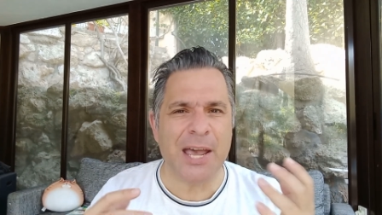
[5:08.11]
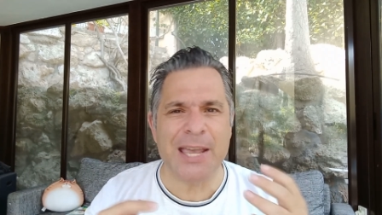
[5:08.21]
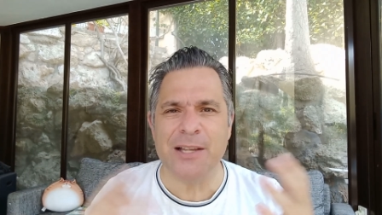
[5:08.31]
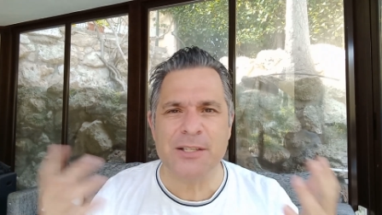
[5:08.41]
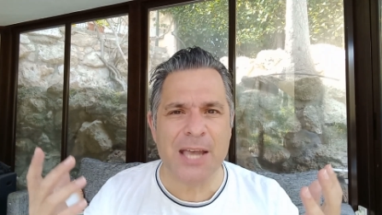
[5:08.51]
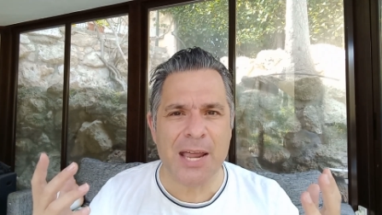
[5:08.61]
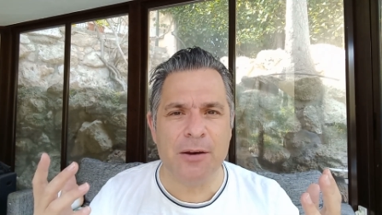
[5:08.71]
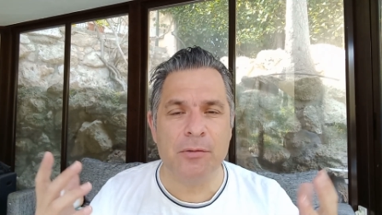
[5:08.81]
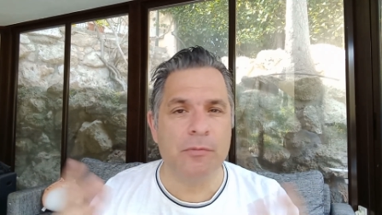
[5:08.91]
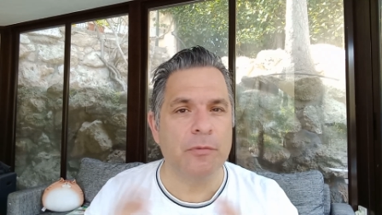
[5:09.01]
8,
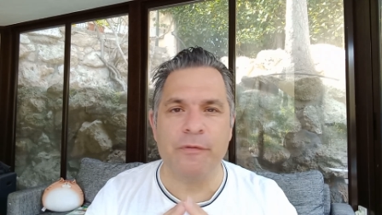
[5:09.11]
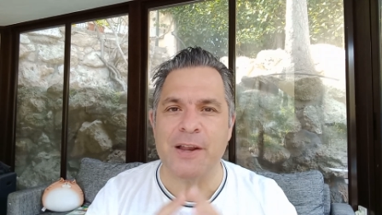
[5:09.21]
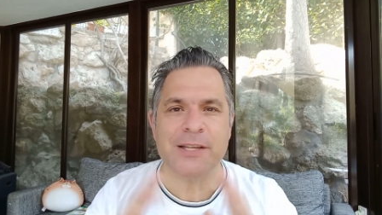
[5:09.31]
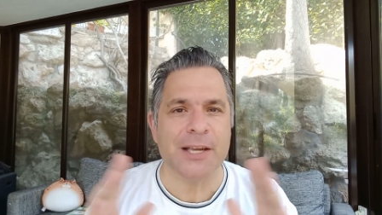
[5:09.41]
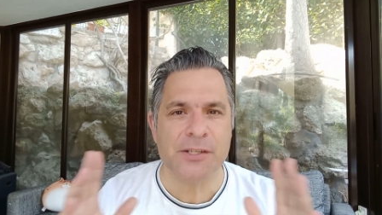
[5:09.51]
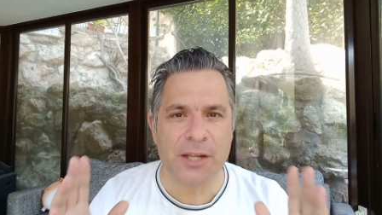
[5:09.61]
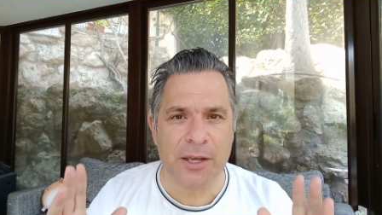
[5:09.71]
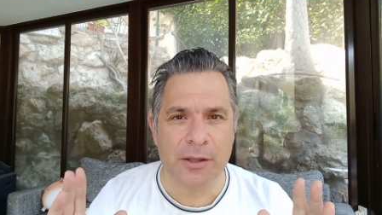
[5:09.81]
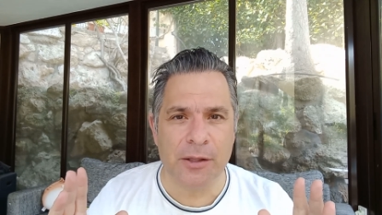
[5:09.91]
10, fantastic.